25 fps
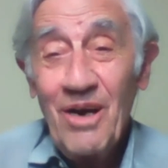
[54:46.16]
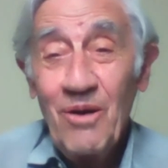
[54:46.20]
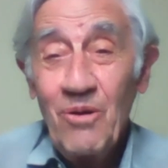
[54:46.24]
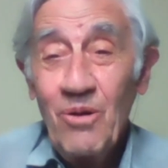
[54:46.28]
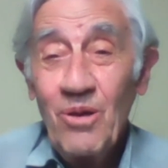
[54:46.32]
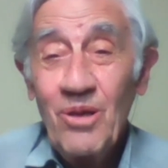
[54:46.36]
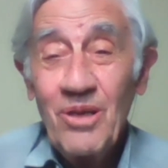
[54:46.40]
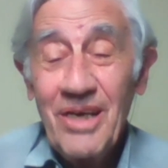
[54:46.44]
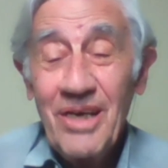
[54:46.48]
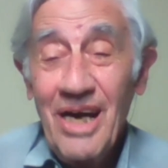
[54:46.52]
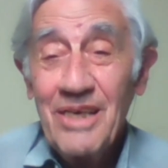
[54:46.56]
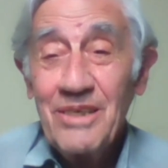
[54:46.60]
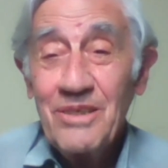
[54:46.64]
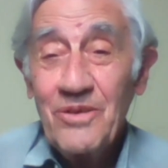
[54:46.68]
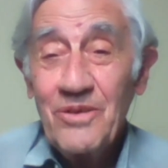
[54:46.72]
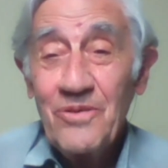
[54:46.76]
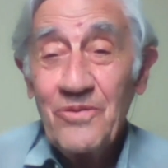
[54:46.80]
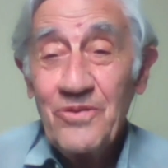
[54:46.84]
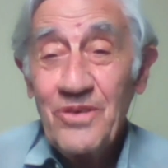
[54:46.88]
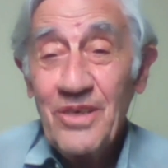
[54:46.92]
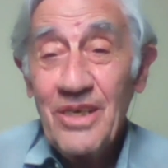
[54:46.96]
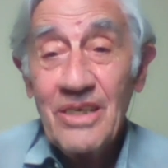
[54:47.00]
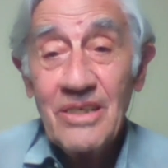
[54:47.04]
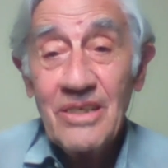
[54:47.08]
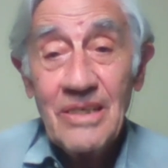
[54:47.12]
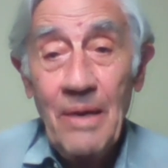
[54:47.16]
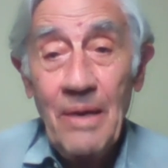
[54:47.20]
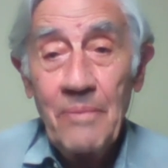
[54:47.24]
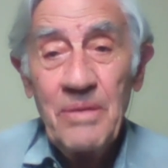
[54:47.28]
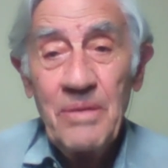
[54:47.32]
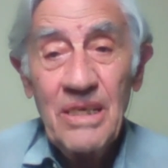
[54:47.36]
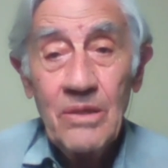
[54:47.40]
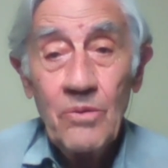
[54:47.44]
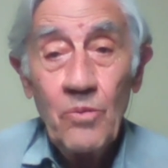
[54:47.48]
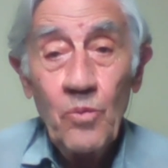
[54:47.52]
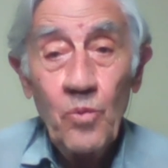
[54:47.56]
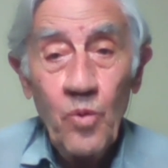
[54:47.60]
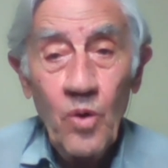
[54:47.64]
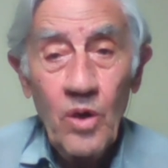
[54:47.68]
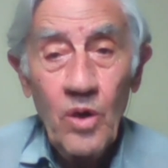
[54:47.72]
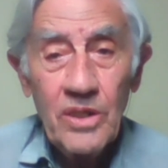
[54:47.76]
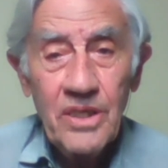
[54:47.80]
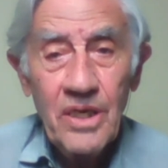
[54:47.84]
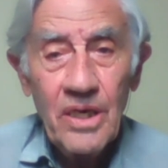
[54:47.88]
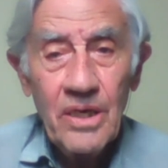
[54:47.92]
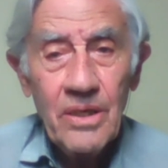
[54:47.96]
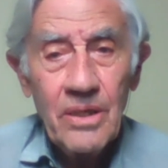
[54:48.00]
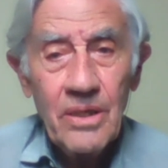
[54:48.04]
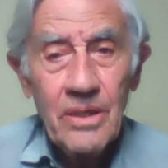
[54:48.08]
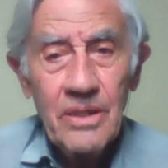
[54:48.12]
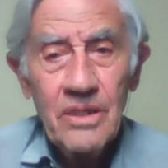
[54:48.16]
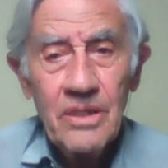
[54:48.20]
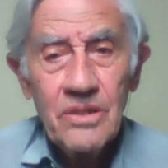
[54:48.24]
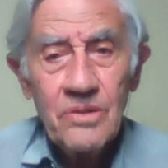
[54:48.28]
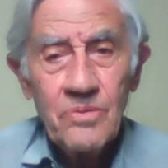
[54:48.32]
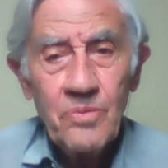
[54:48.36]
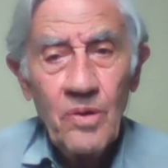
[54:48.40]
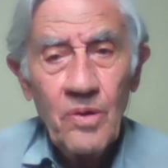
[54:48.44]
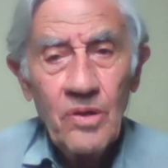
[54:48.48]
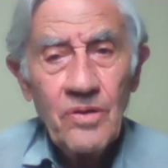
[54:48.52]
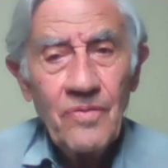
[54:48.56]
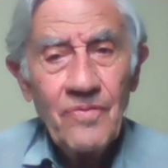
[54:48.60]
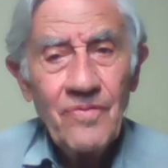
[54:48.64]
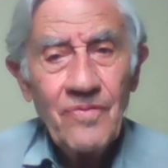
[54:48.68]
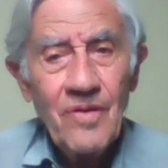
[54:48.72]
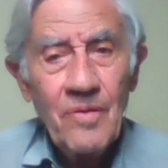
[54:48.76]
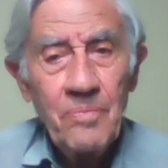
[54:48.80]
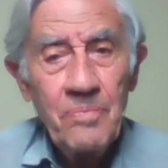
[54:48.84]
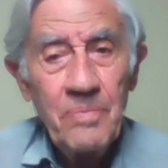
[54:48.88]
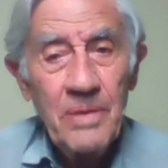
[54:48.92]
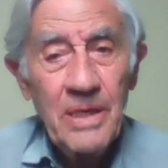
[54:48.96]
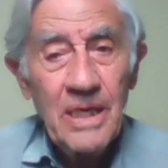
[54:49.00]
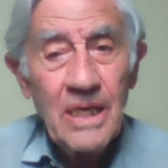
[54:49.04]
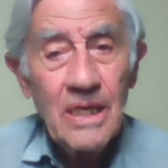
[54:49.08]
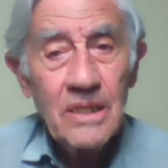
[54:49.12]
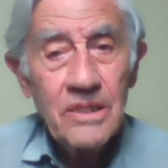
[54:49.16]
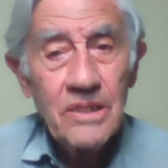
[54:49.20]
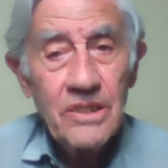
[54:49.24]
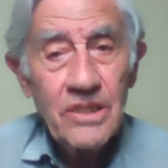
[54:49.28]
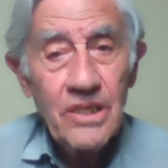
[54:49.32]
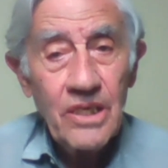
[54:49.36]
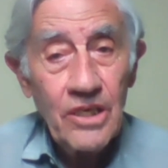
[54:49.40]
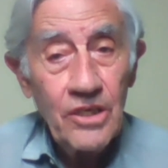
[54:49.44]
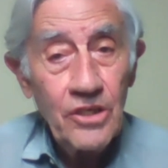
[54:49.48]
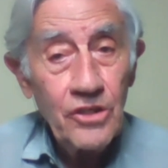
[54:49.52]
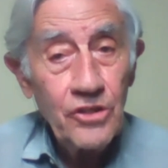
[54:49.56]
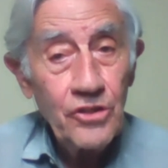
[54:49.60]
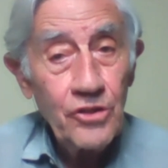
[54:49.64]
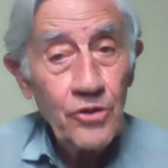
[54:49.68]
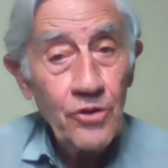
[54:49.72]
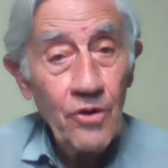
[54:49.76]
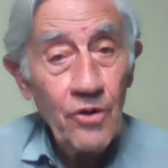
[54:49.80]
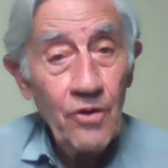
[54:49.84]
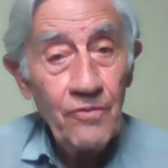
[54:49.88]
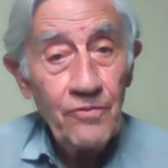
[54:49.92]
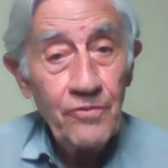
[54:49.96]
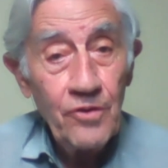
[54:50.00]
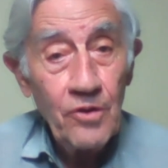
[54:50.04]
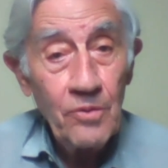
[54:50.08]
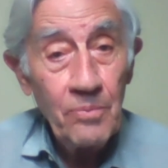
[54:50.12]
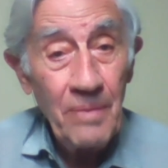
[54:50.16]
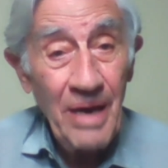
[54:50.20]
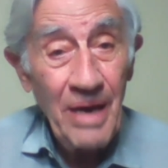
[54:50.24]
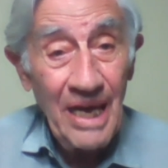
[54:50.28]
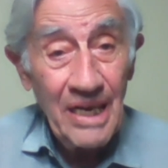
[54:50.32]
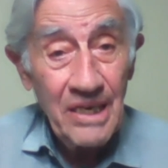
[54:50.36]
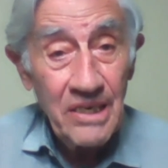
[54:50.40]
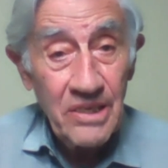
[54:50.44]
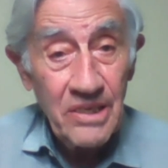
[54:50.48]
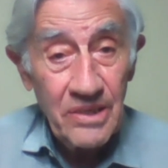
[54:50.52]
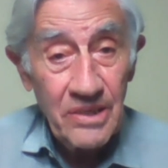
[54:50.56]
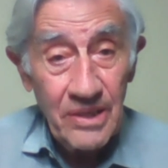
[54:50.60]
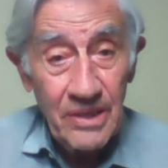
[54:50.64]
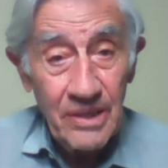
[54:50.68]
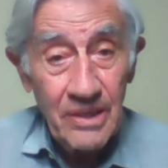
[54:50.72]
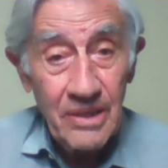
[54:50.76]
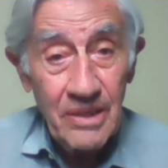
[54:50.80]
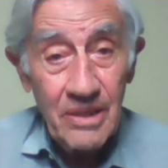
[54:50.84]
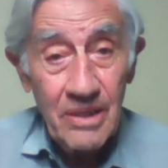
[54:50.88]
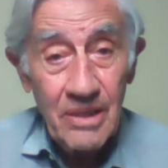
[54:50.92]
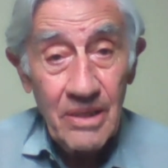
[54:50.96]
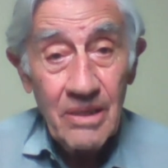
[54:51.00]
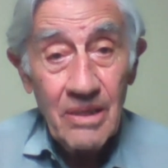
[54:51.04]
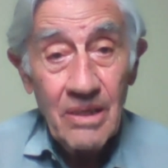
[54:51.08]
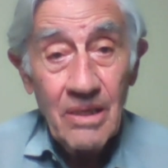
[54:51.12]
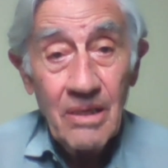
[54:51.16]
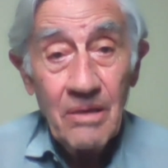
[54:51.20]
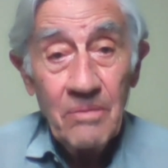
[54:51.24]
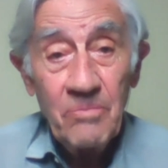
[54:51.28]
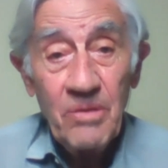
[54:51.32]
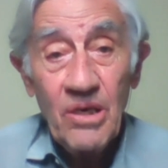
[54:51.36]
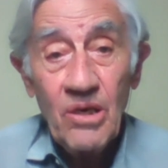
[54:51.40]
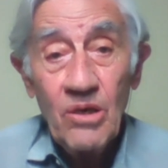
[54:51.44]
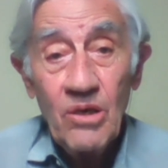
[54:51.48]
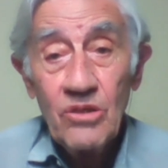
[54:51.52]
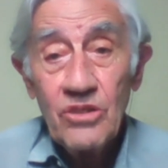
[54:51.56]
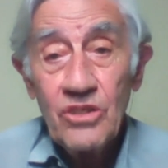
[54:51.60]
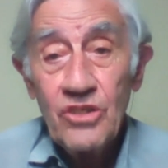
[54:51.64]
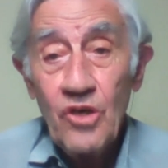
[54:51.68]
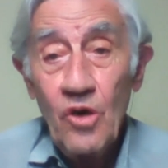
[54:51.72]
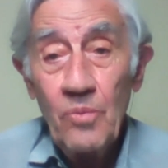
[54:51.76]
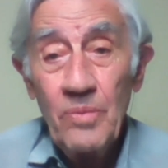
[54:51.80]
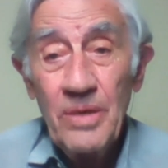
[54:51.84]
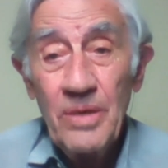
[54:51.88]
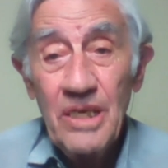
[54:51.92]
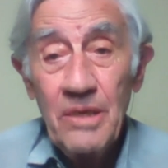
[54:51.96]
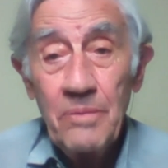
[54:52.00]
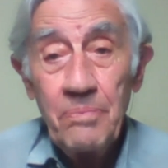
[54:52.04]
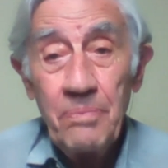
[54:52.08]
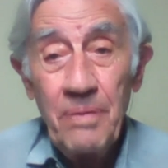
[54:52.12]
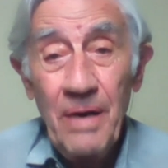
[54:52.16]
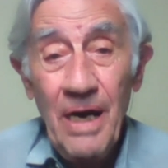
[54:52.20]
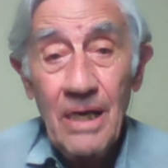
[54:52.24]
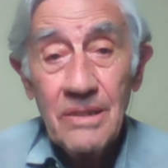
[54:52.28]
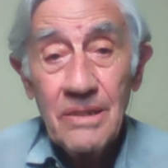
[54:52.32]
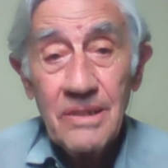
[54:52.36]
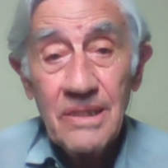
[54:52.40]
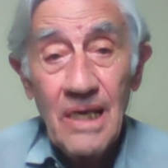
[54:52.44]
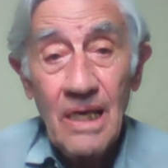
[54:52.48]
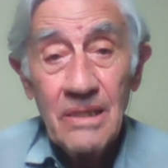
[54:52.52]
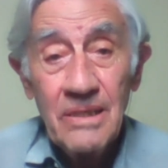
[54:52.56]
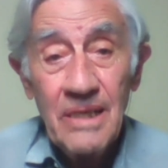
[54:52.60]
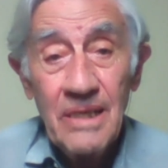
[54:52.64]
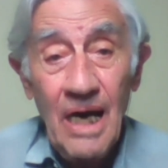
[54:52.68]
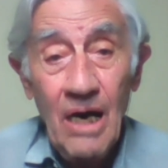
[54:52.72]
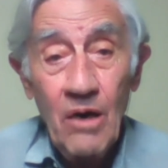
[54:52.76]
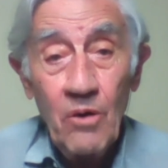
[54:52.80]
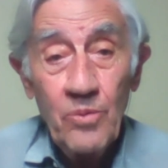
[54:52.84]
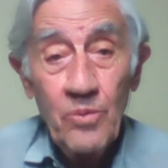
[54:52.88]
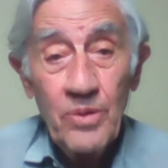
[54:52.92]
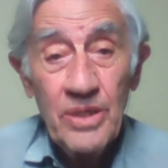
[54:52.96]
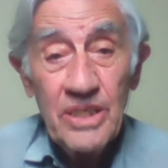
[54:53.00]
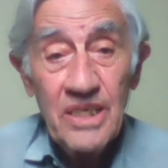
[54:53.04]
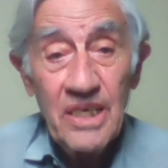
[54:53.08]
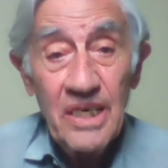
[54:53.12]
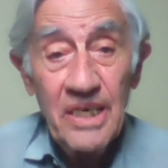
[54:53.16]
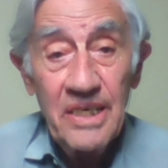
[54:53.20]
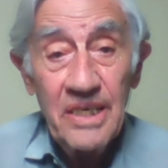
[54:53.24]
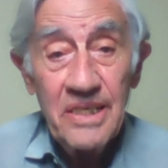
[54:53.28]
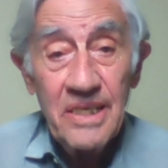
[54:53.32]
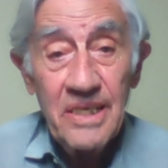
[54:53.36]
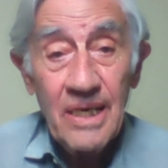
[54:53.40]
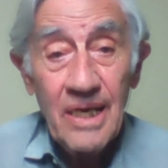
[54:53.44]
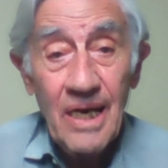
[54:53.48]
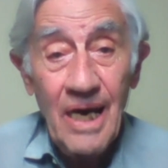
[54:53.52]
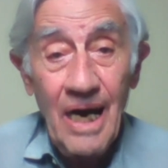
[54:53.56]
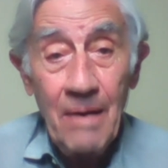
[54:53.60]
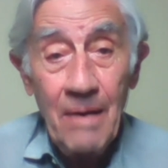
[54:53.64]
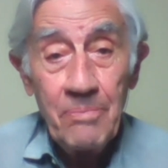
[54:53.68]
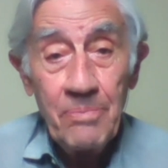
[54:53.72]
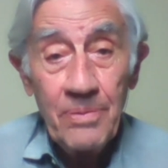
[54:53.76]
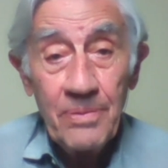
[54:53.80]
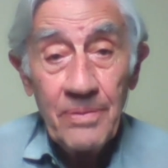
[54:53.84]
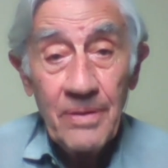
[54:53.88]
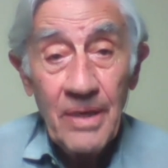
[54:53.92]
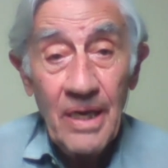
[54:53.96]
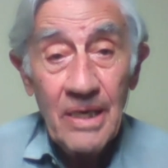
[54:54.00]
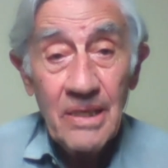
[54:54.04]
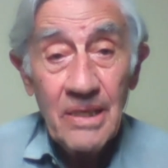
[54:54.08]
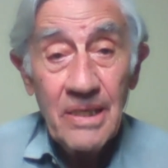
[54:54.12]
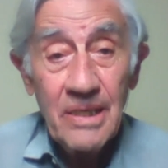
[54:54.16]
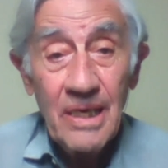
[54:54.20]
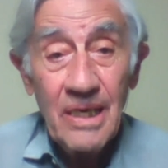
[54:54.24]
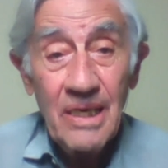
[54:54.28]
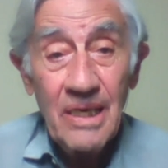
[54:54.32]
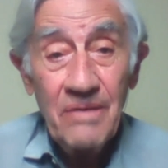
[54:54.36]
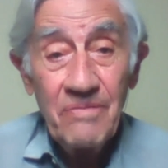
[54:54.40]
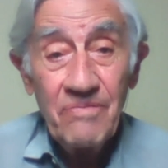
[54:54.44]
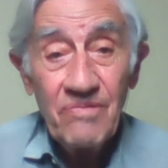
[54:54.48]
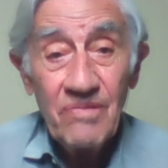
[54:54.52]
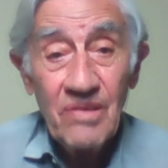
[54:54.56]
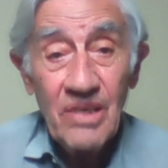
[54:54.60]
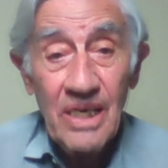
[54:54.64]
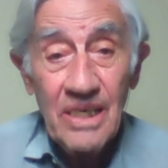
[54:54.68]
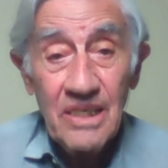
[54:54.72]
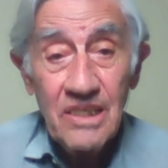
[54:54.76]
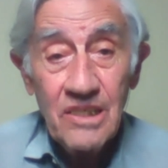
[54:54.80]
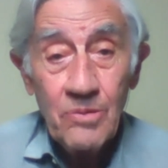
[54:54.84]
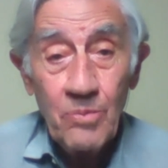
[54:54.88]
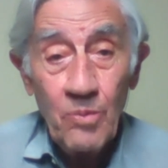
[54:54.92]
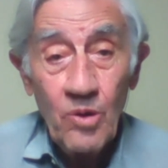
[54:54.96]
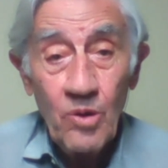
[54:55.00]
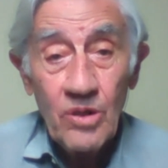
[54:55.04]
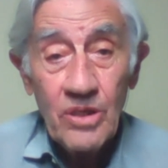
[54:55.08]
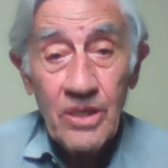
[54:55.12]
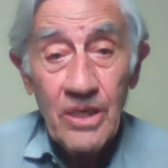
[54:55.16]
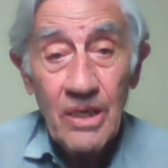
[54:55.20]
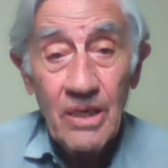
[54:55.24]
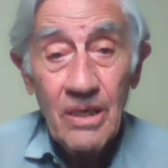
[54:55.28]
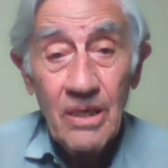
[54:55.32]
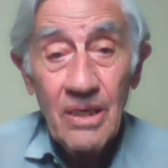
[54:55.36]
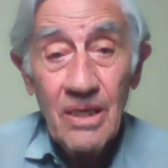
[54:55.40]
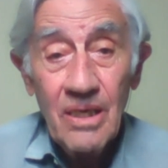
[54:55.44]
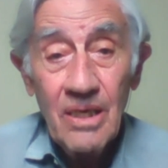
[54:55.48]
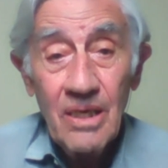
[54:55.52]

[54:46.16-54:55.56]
are all kinds of things. I mean, water is one of the biggest issue of humanity because so many parts are now with heating up, getting even less water.